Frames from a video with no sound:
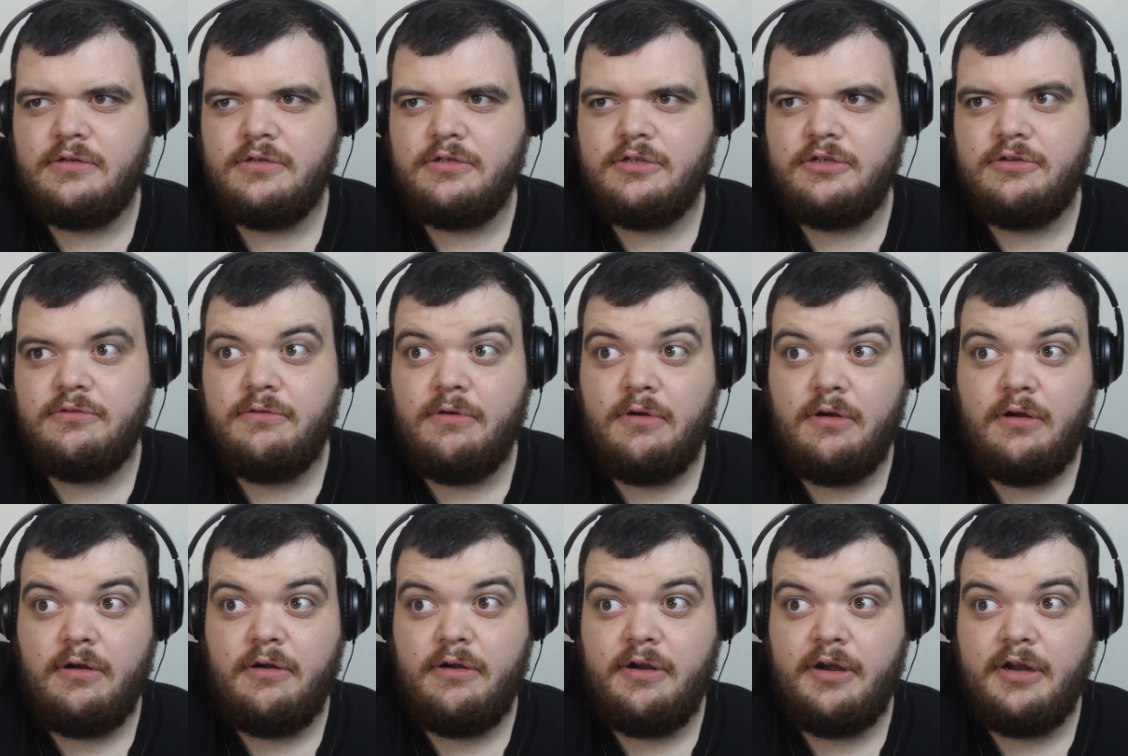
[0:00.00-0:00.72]

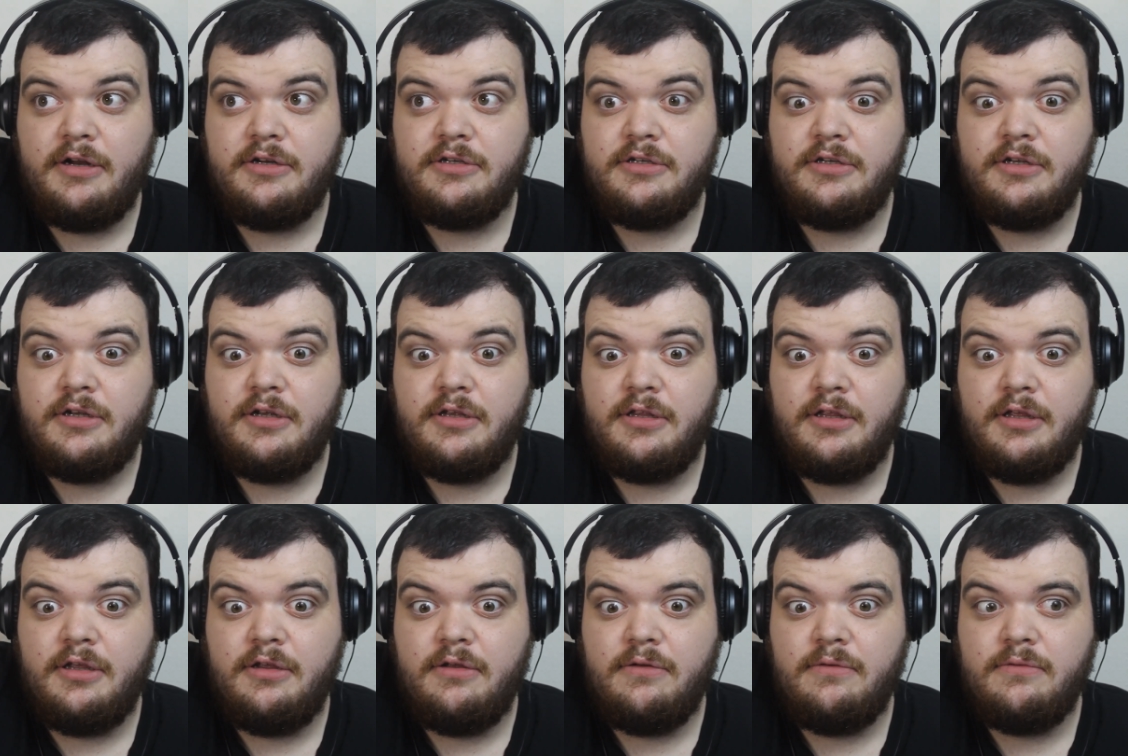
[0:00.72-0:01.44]
Gerard actually,
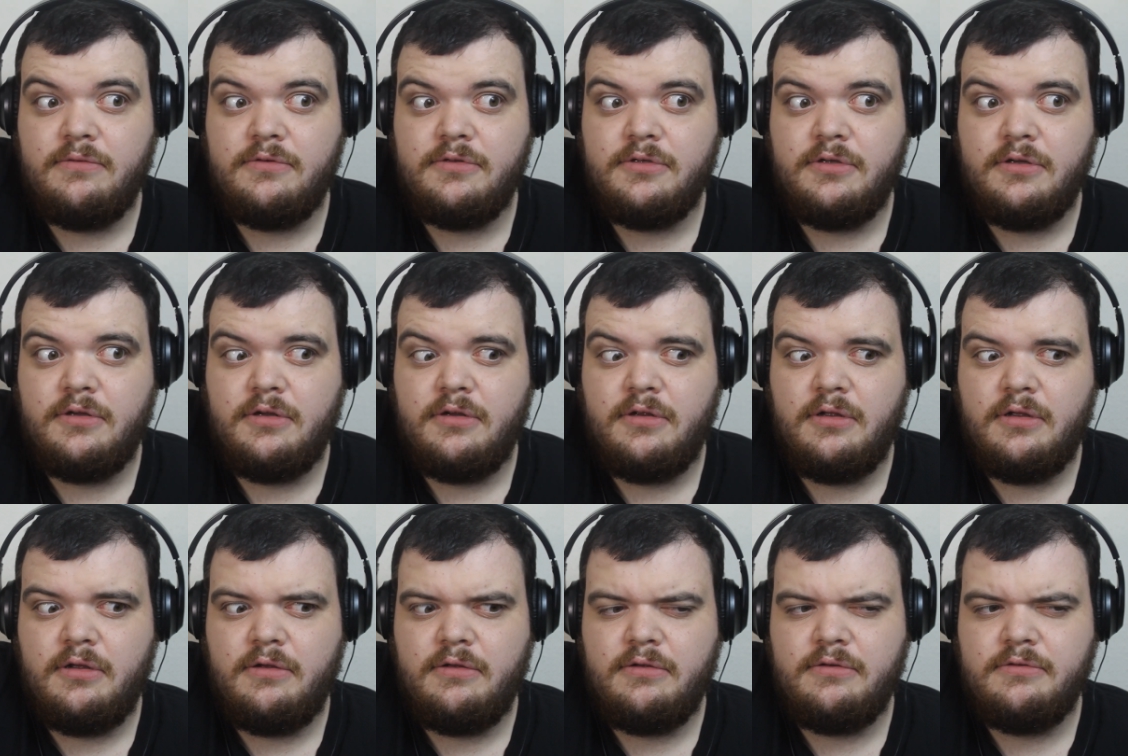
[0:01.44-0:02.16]
I think it was,
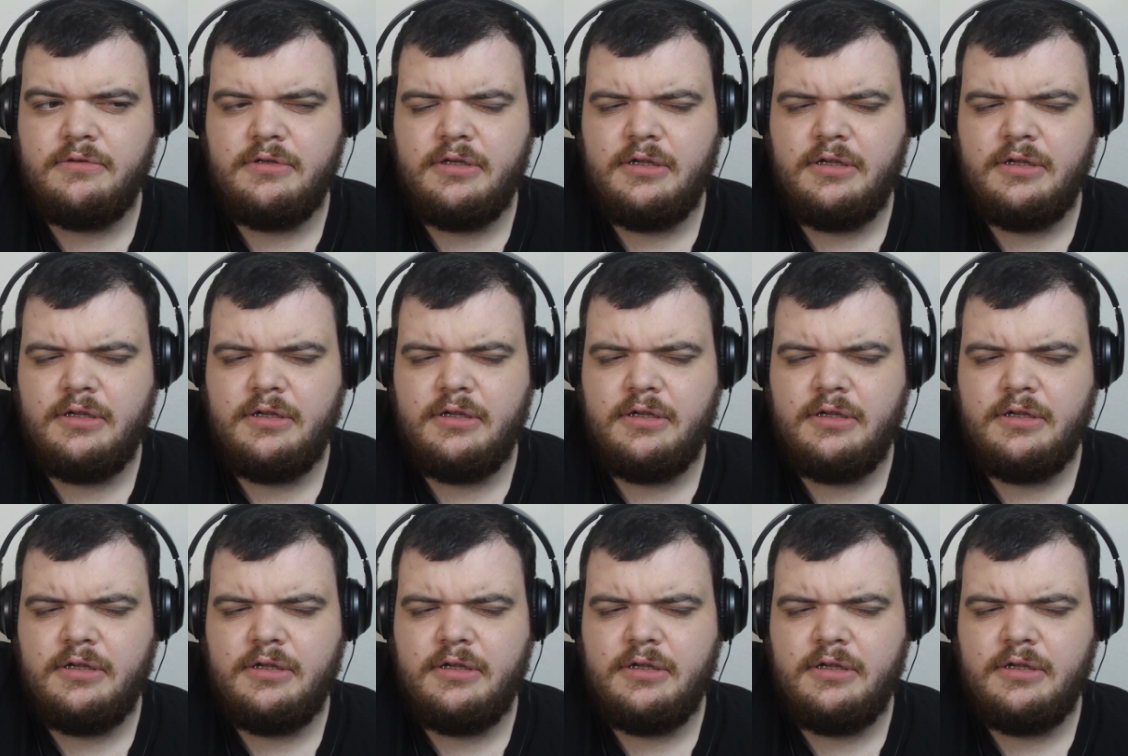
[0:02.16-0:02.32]
I